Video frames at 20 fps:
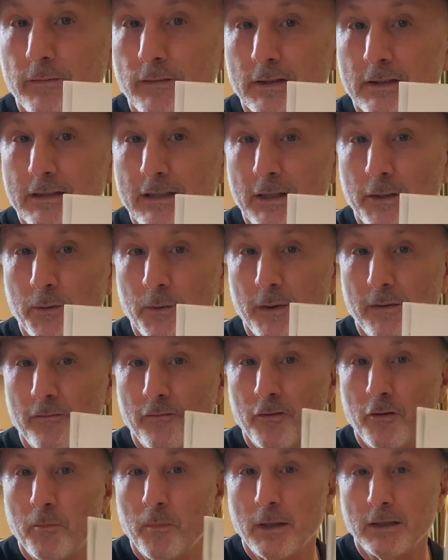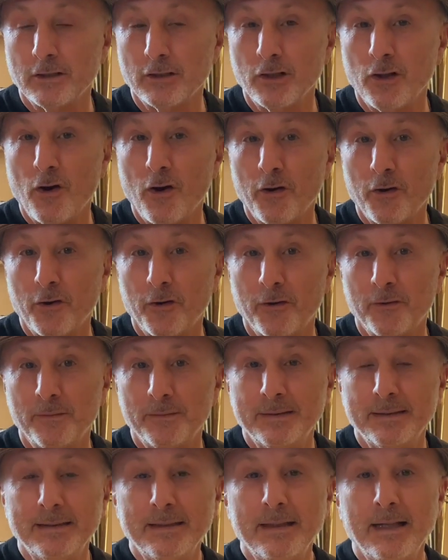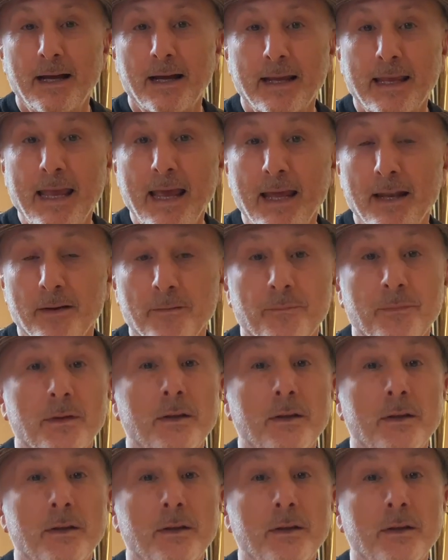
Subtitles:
a secret for much longer. Again,